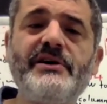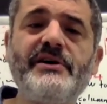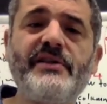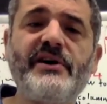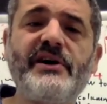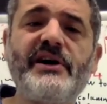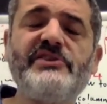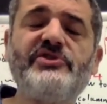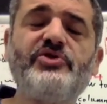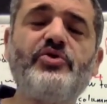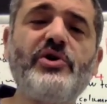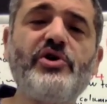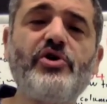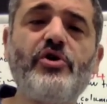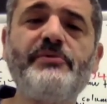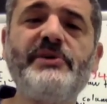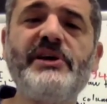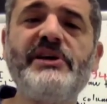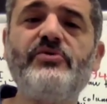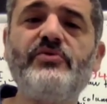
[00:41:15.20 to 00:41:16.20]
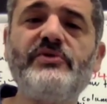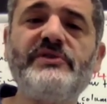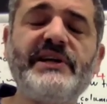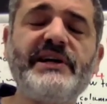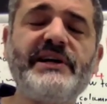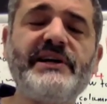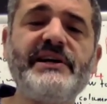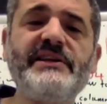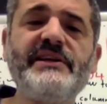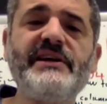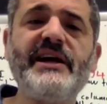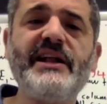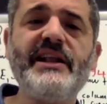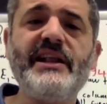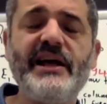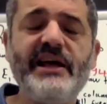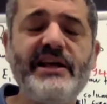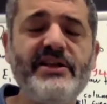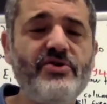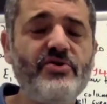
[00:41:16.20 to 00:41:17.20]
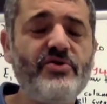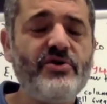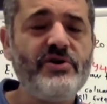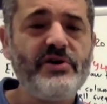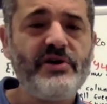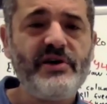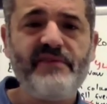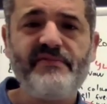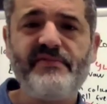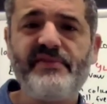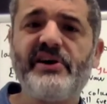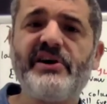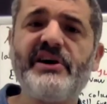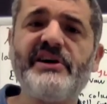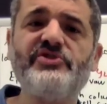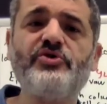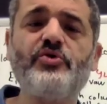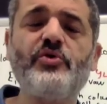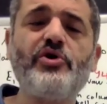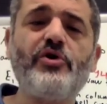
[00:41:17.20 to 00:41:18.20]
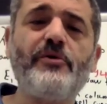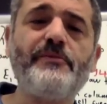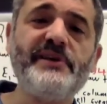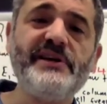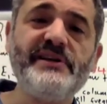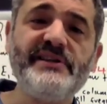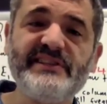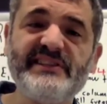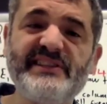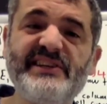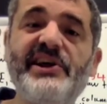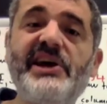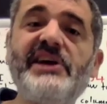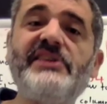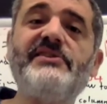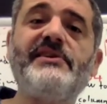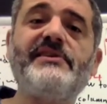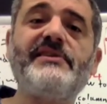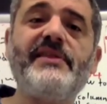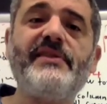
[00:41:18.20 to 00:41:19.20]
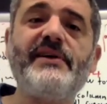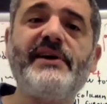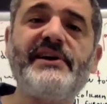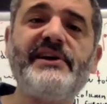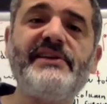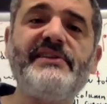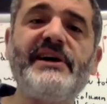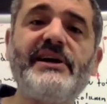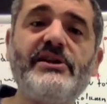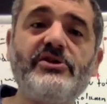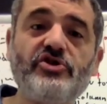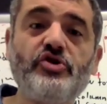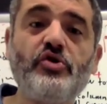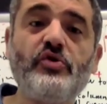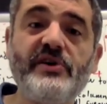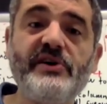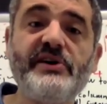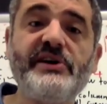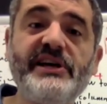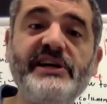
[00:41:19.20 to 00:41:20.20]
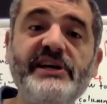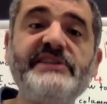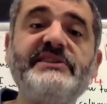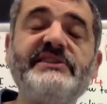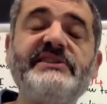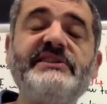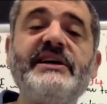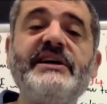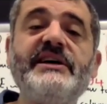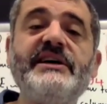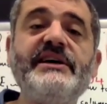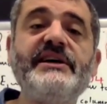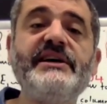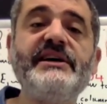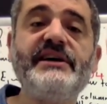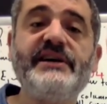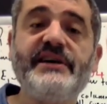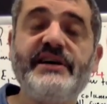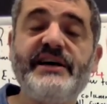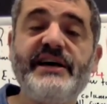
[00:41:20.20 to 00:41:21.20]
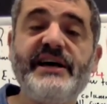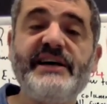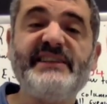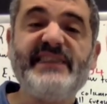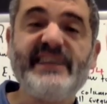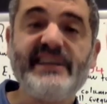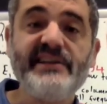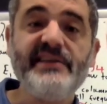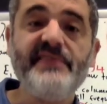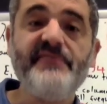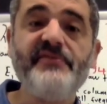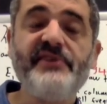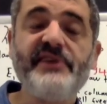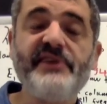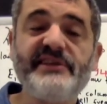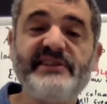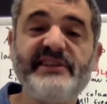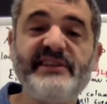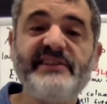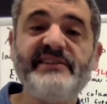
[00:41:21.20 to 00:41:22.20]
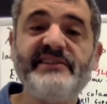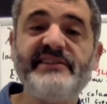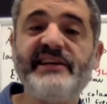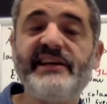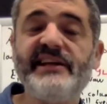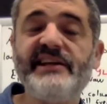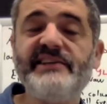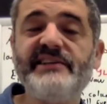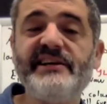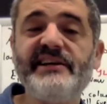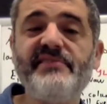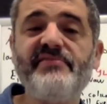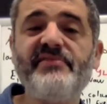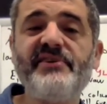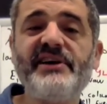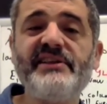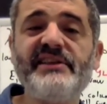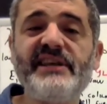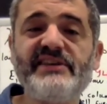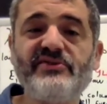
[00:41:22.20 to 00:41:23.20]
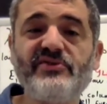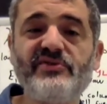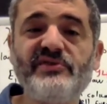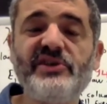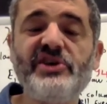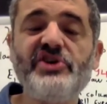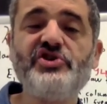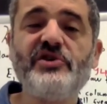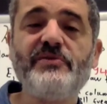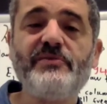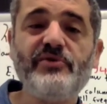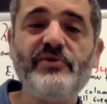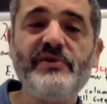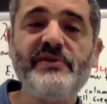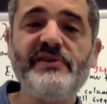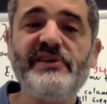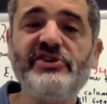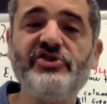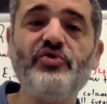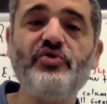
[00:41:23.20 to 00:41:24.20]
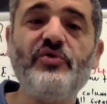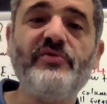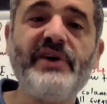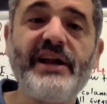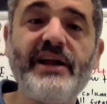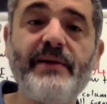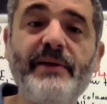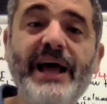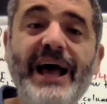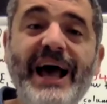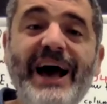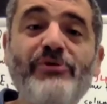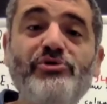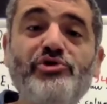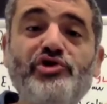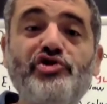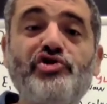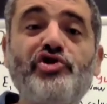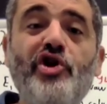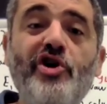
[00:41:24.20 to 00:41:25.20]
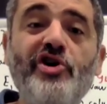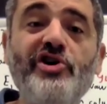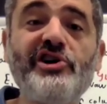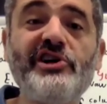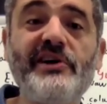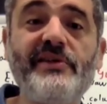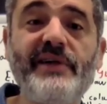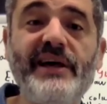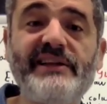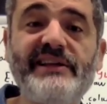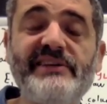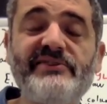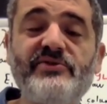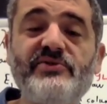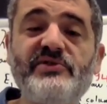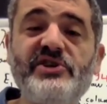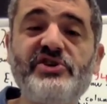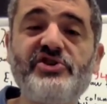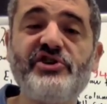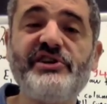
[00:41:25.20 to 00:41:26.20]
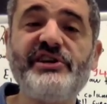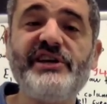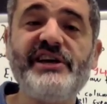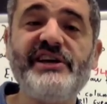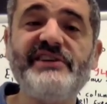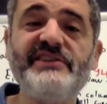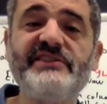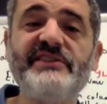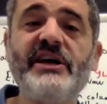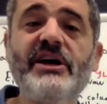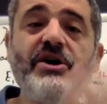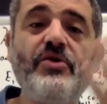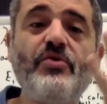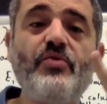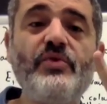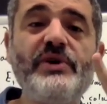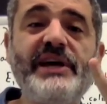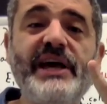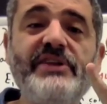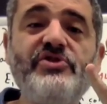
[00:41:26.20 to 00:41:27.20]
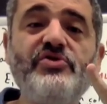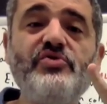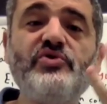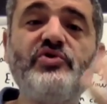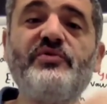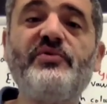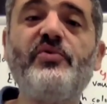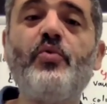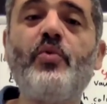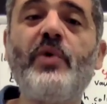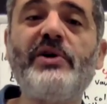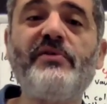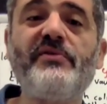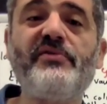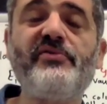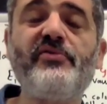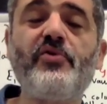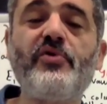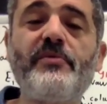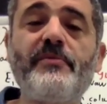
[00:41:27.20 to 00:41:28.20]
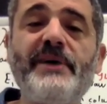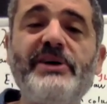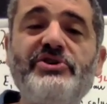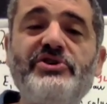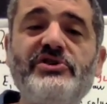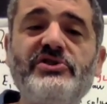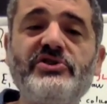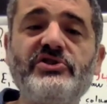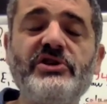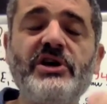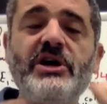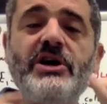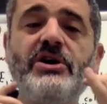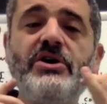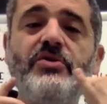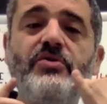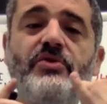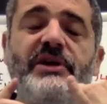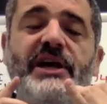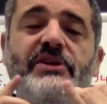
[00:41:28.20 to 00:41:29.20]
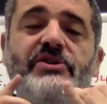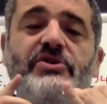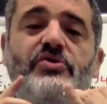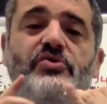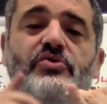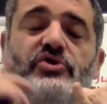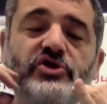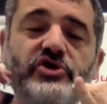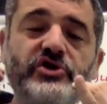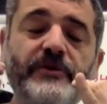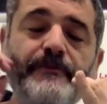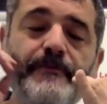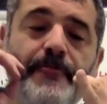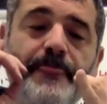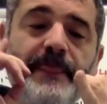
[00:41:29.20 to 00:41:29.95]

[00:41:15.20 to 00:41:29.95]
the chi-square obtained with the critical. And if the chi-square obtained is greater than the critical, so there is a statistically significant association between these two variables. How strong that association is, we can use one of 4 measures. We can use